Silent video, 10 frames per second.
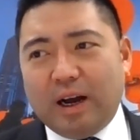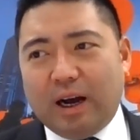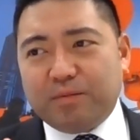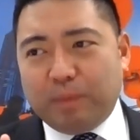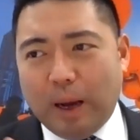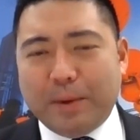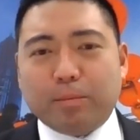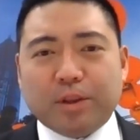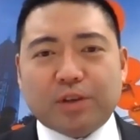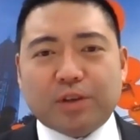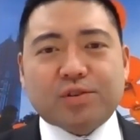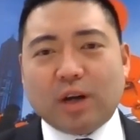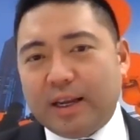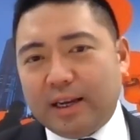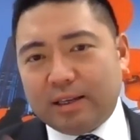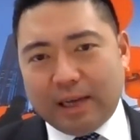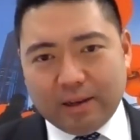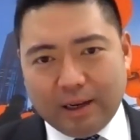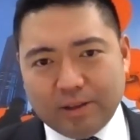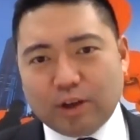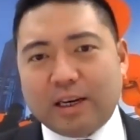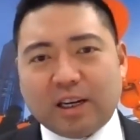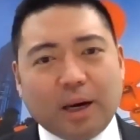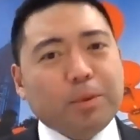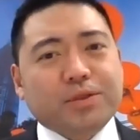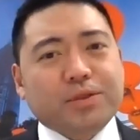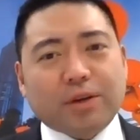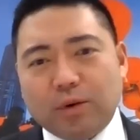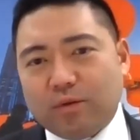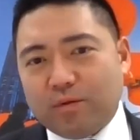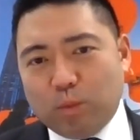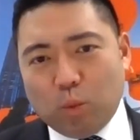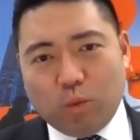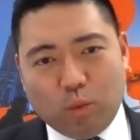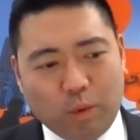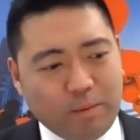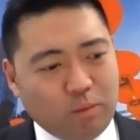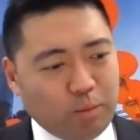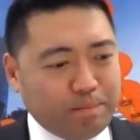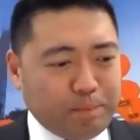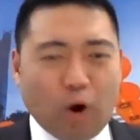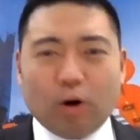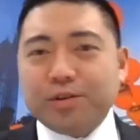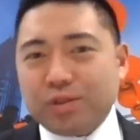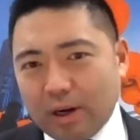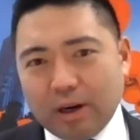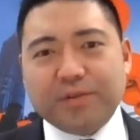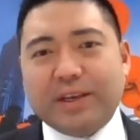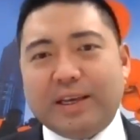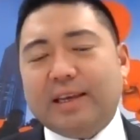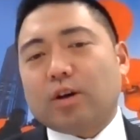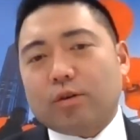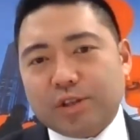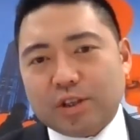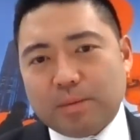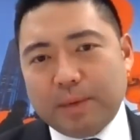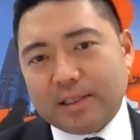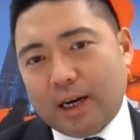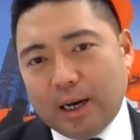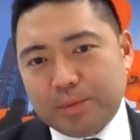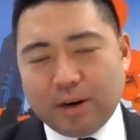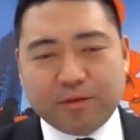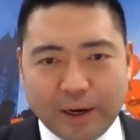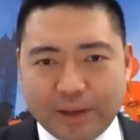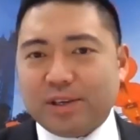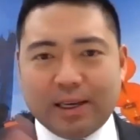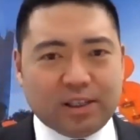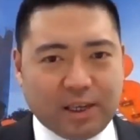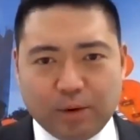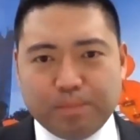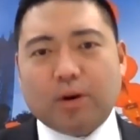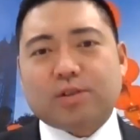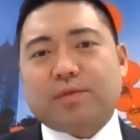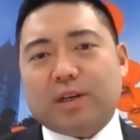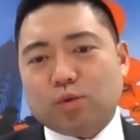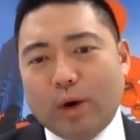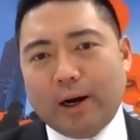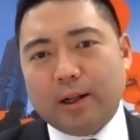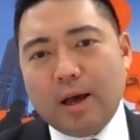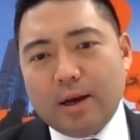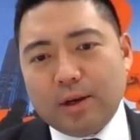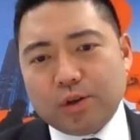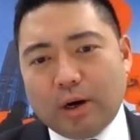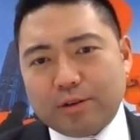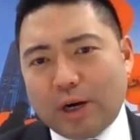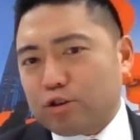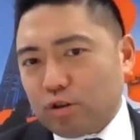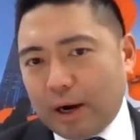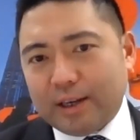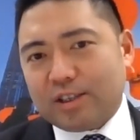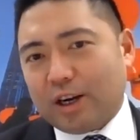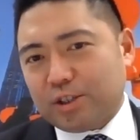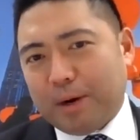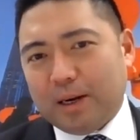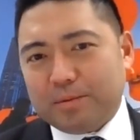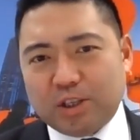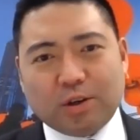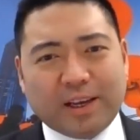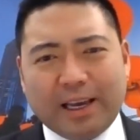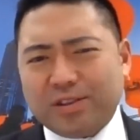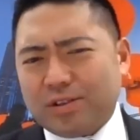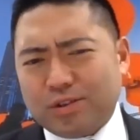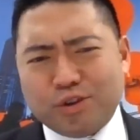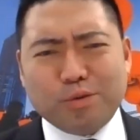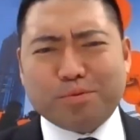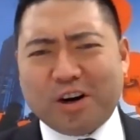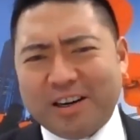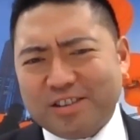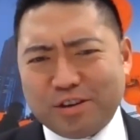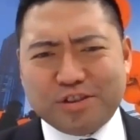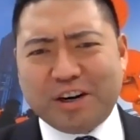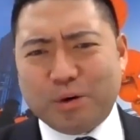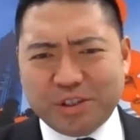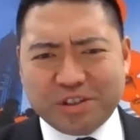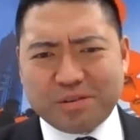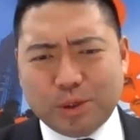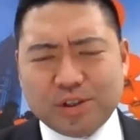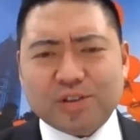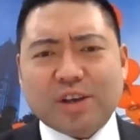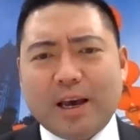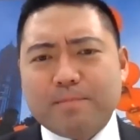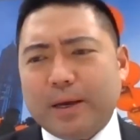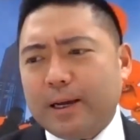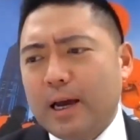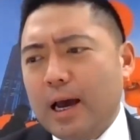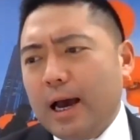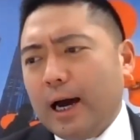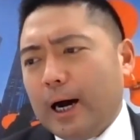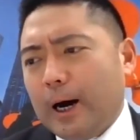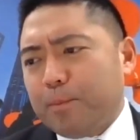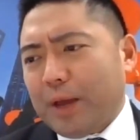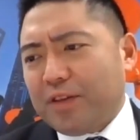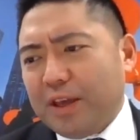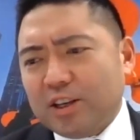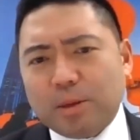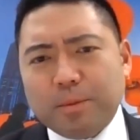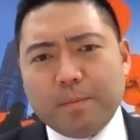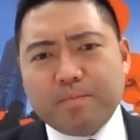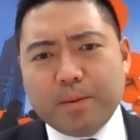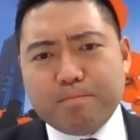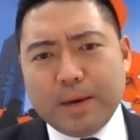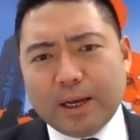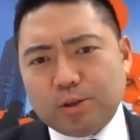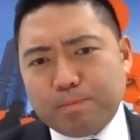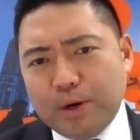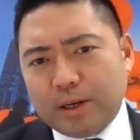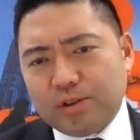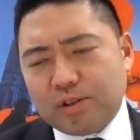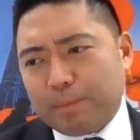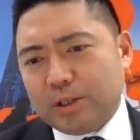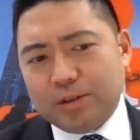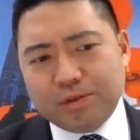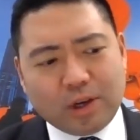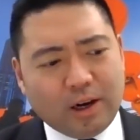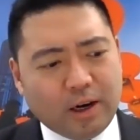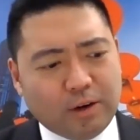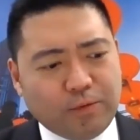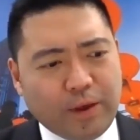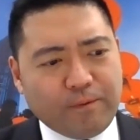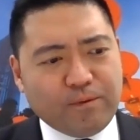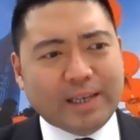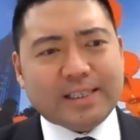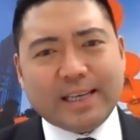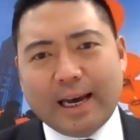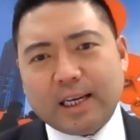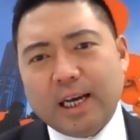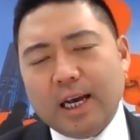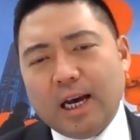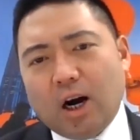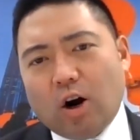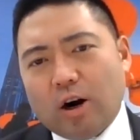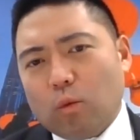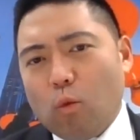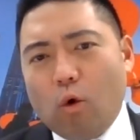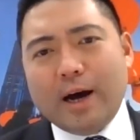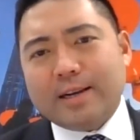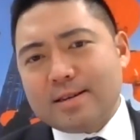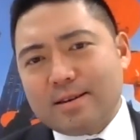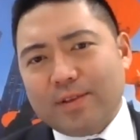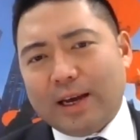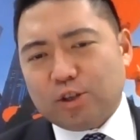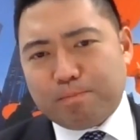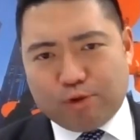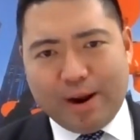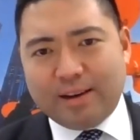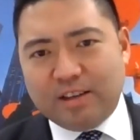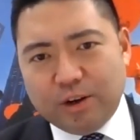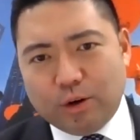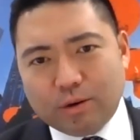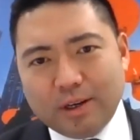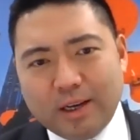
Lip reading: I've been able to study and look at a couple different parts of the ecosystem at times, and have friends in different parts of it as well. So I'll try to touch upon it just in case this is too broad and too general, which this can be. I think some of the biggest preconceptions of fintech are, one, that it's brand new.